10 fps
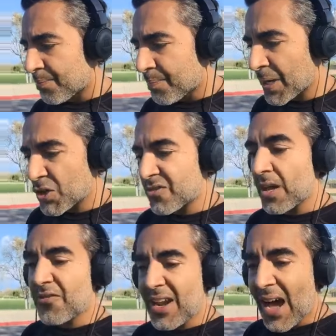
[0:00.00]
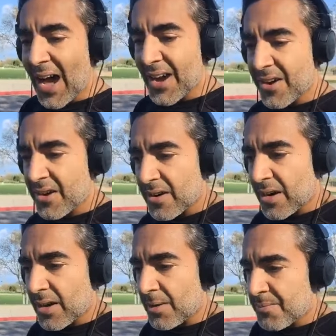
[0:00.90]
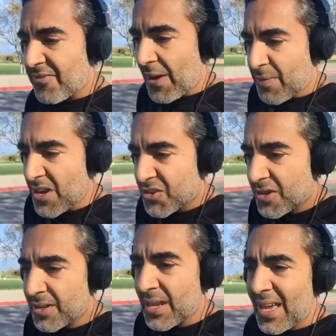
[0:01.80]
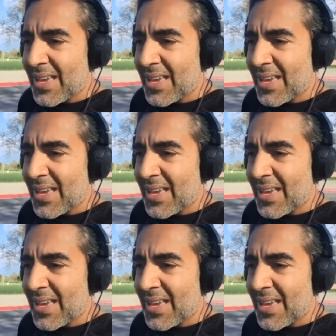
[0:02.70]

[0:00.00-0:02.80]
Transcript: put yourself at a higher vibration,